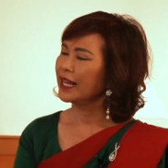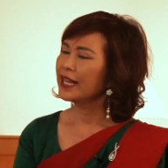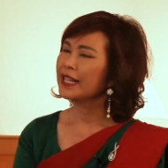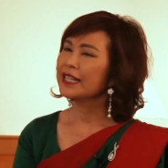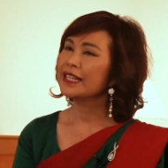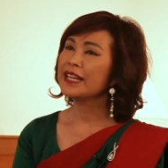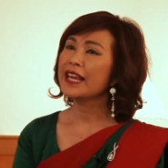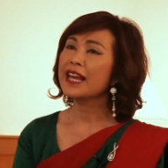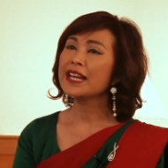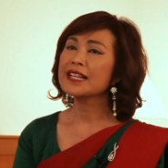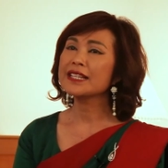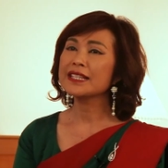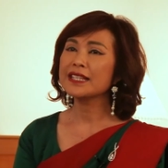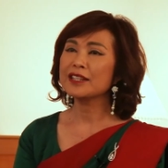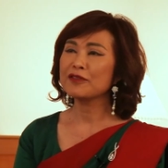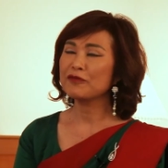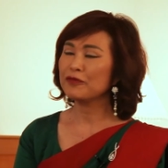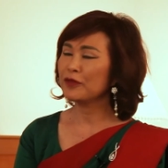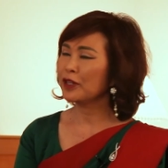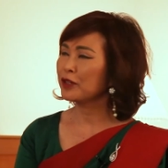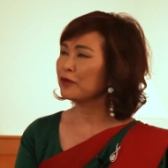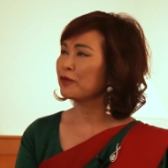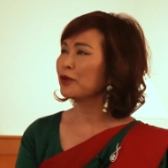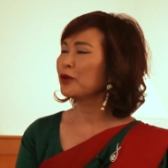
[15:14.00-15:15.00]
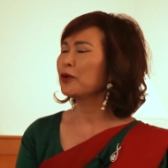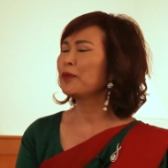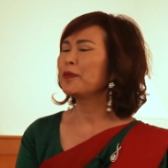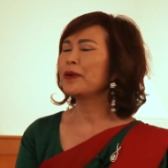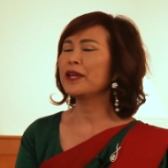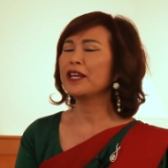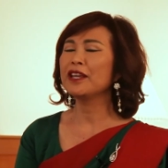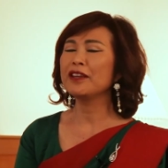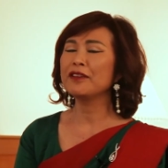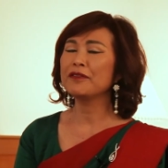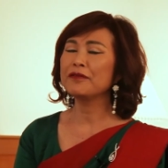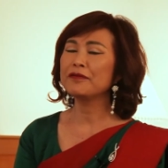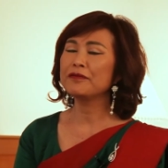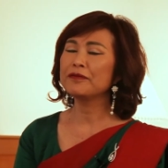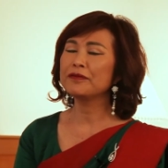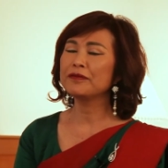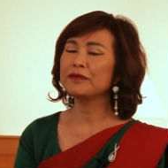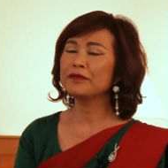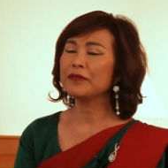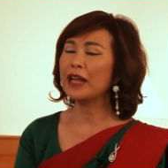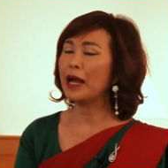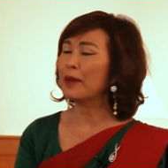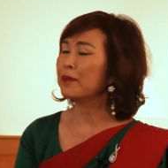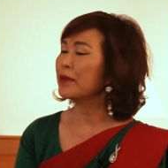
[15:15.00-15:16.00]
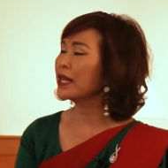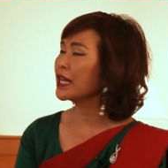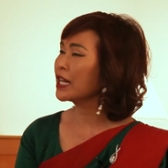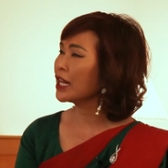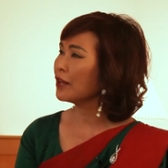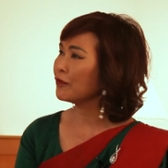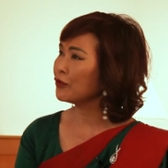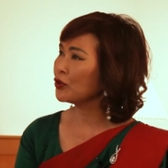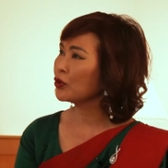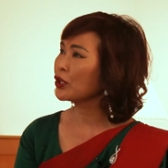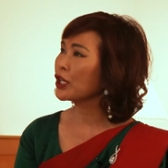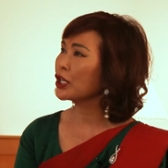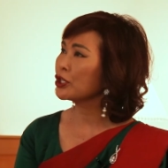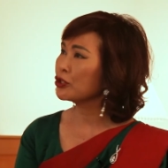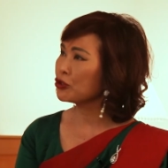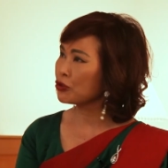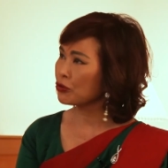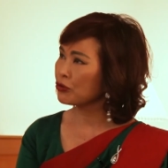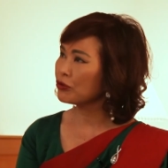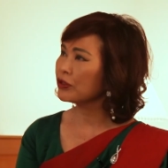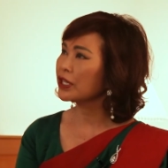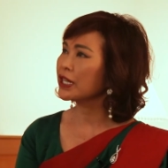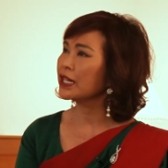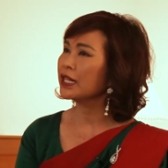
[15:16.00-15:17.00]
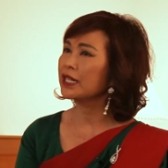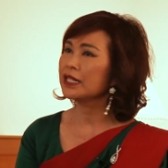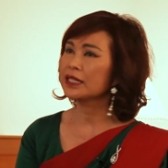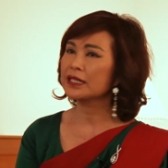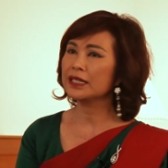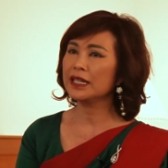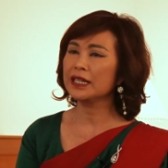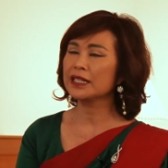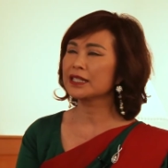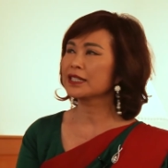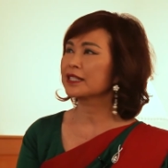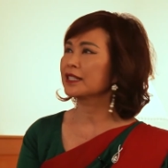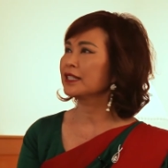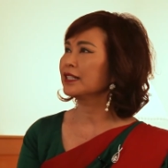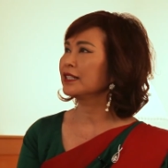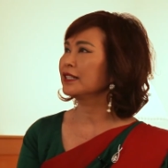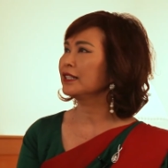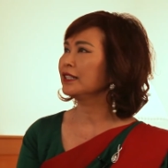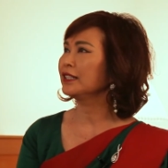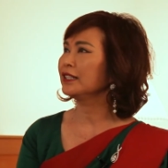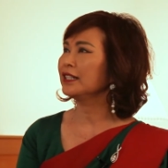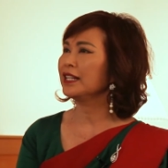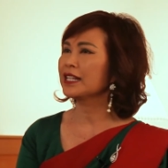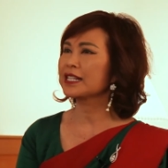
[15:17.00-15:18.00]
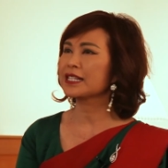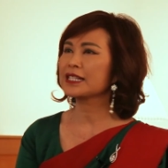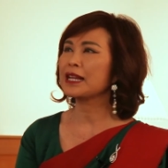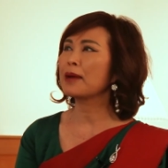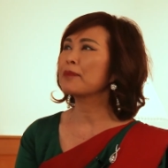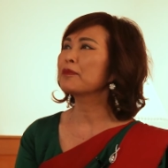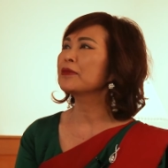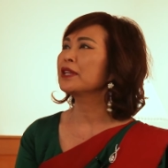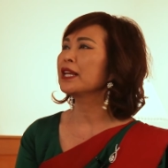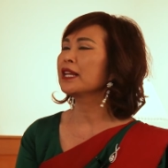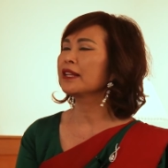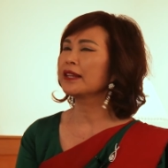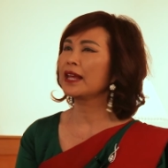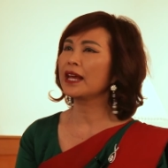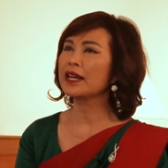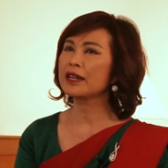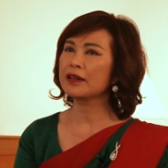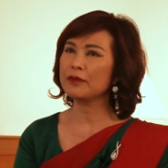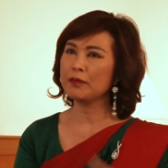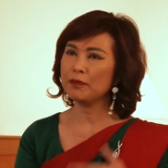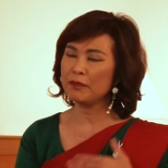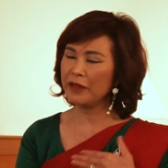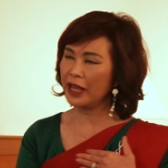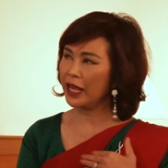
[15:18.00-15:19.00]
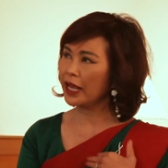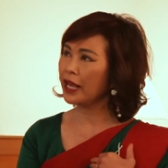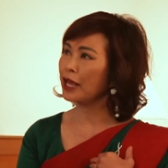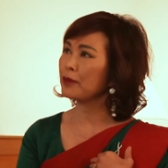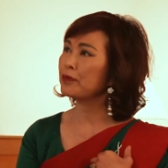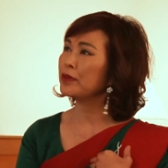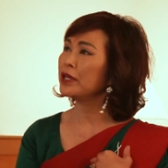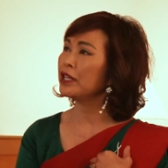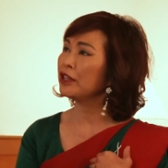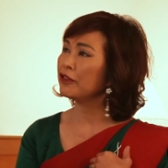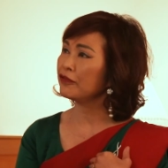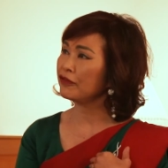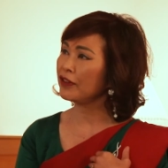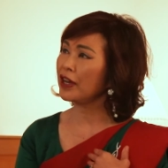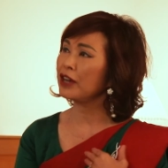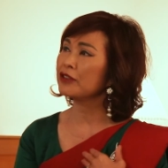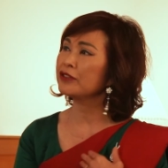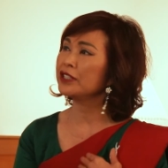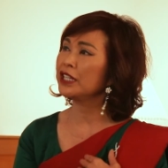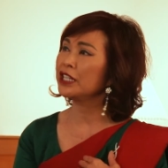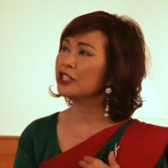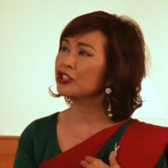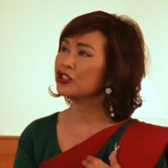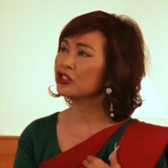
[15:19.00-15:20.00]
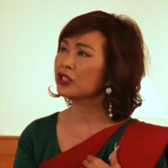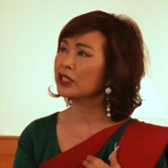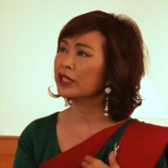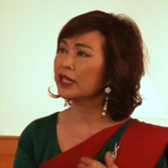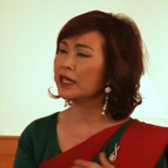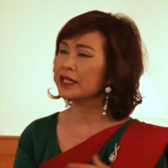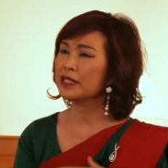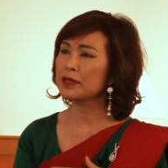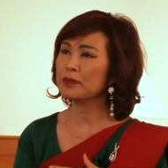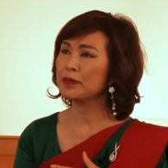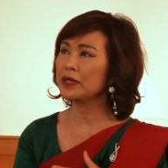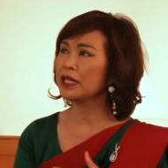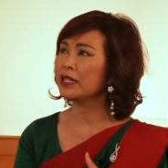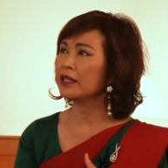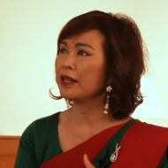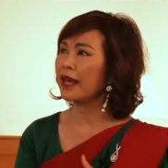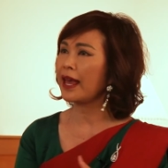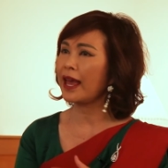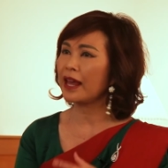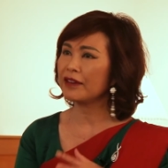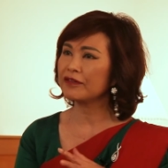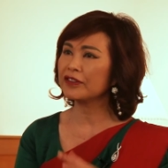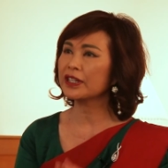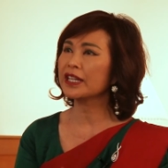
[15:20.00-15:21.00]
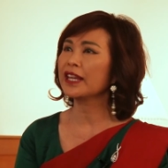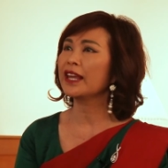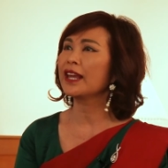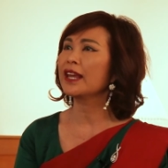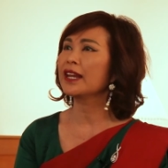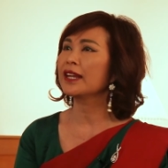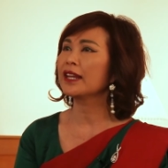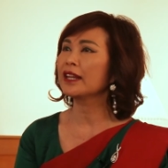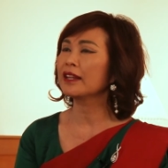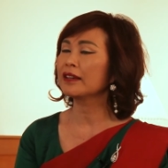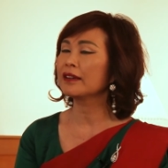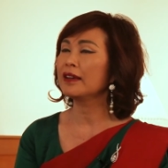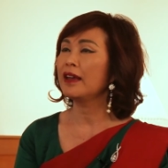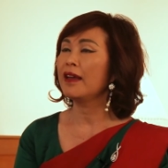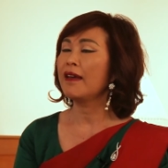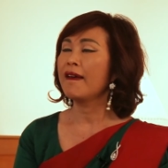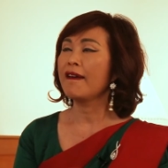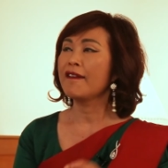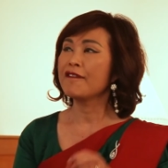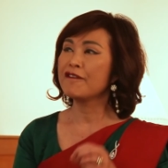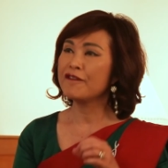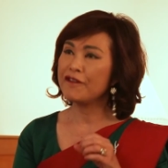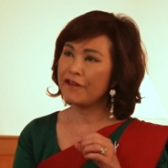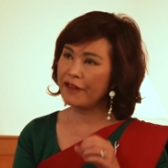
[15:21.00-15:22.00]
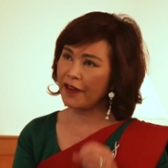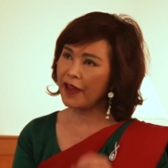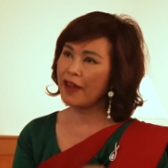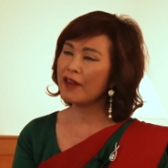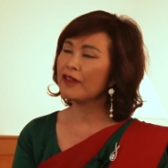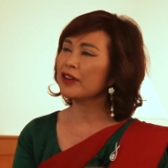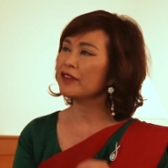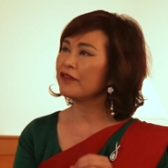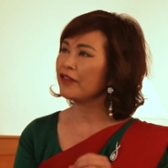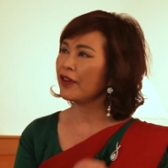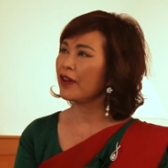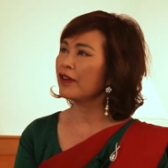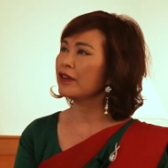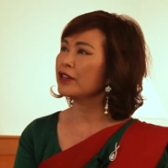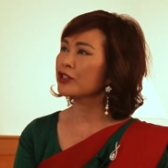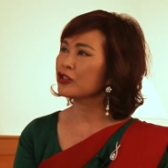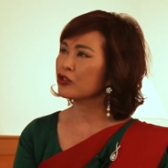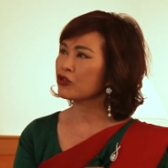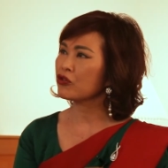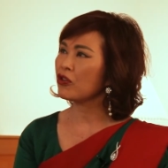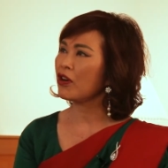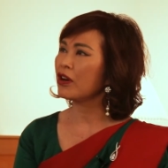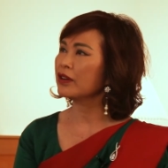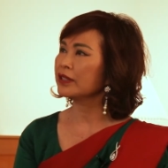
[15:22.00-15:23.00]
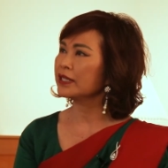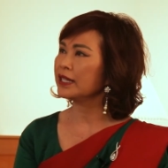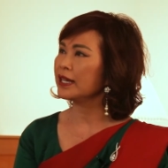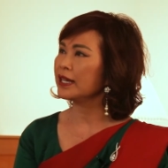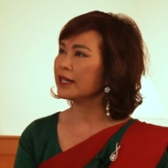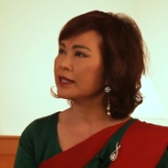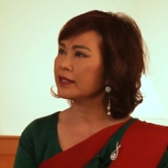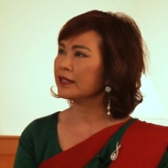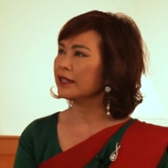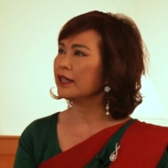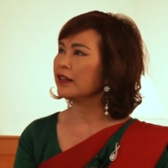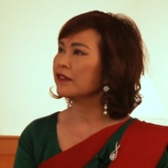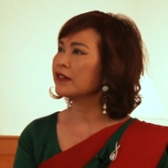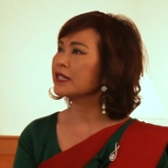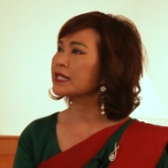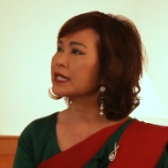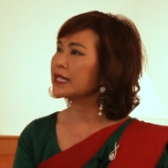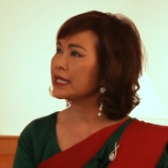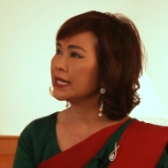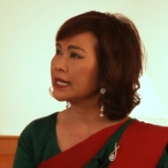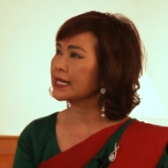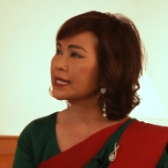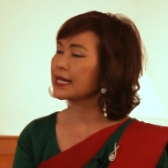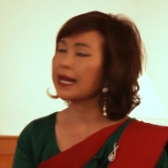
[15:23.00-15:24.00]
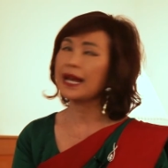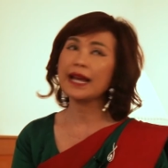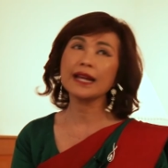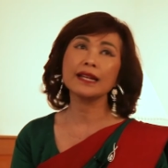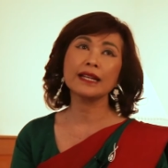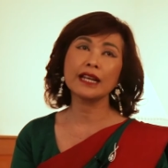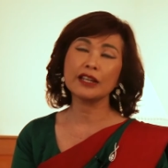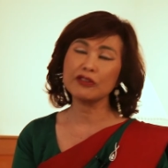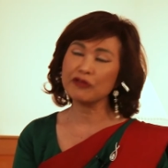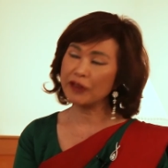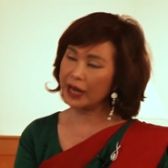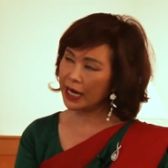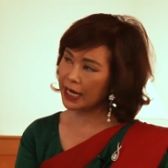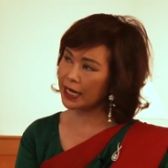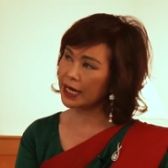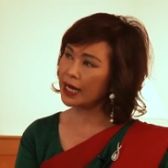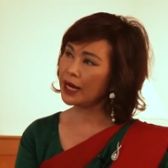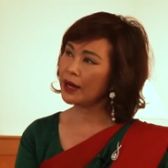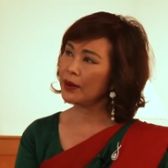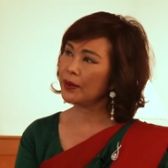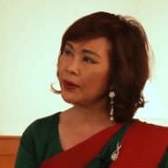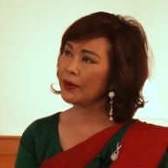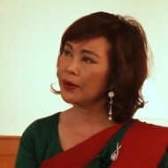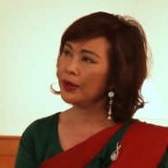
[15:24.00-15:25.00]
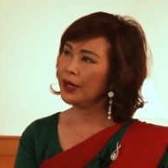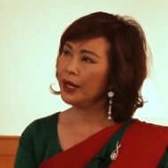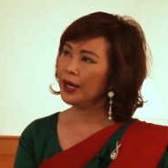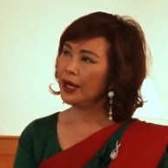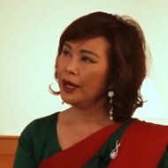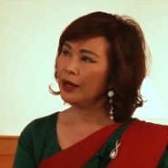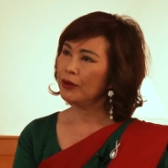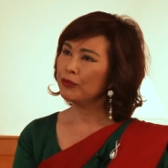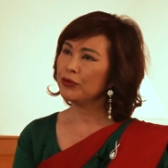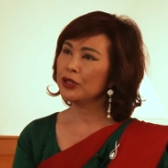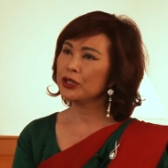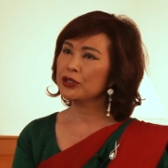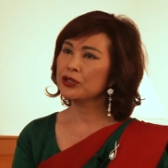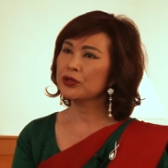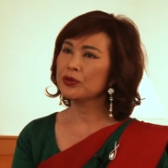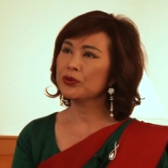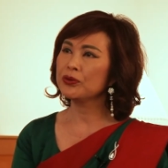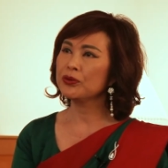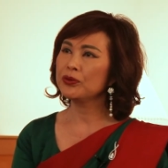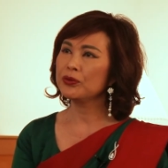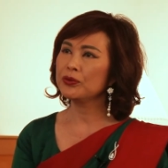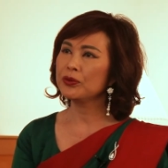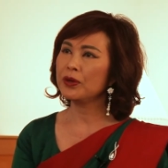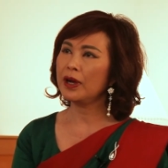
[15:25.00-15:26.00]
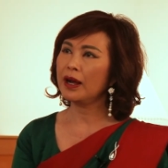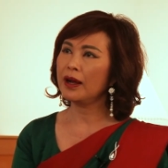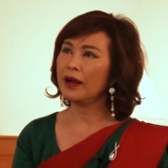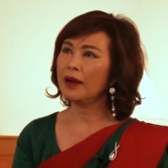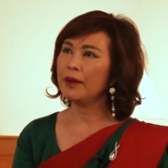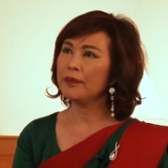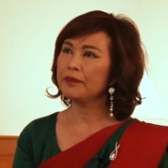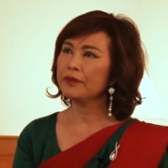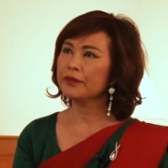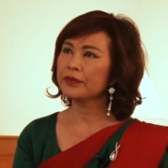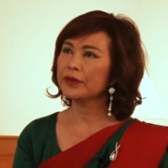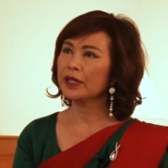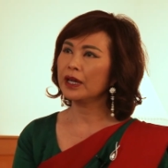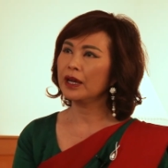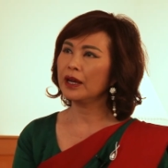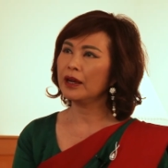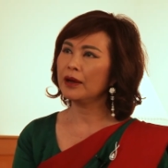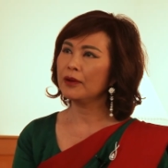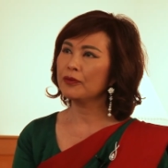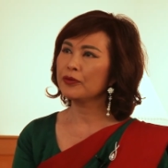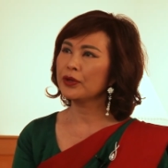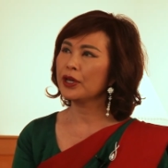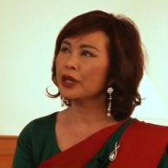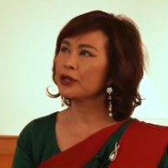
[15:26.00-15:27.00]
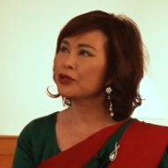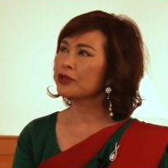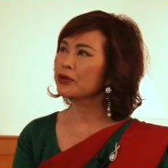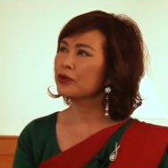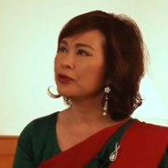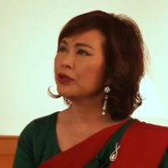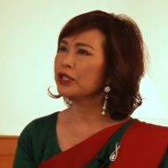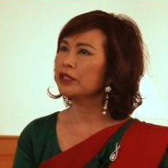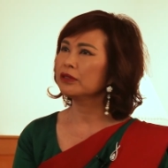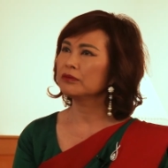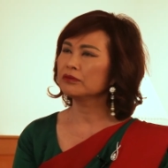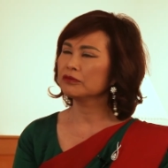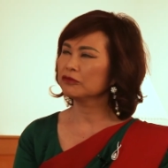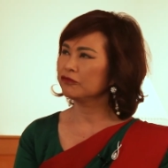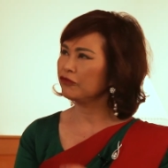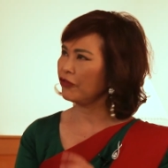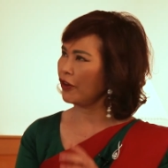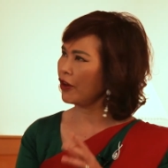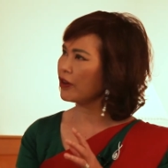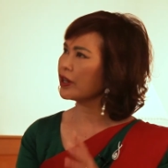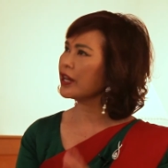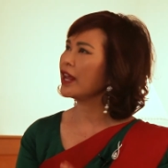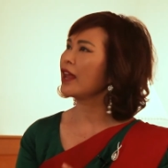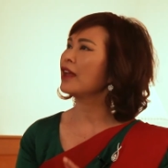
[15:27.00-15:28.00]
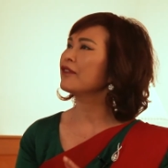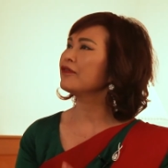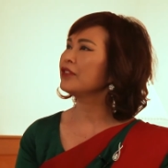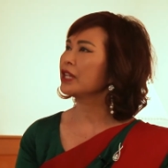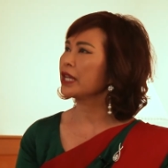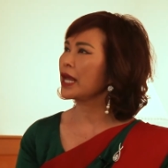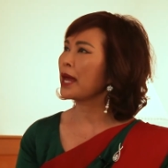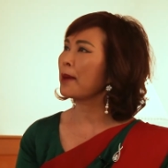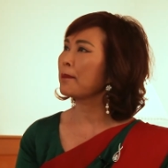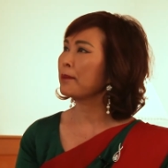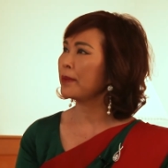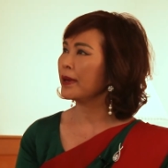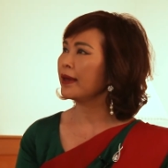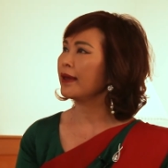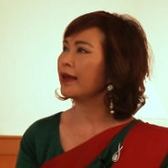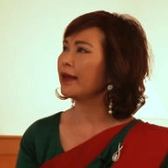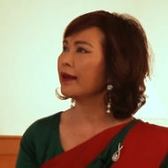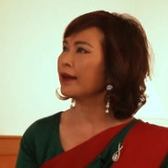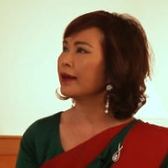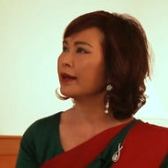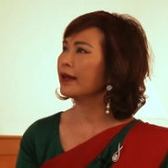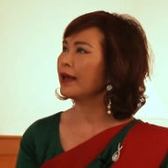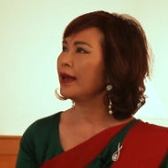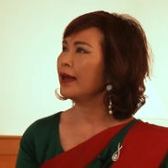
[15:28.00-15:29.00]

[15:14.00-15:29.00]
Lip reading: Yes, it will be. I mean, if you can do it, it's something that AIP Foundation has been advocating very, very strongly and seriously in Thailand right now. We are doing very heavy campaign,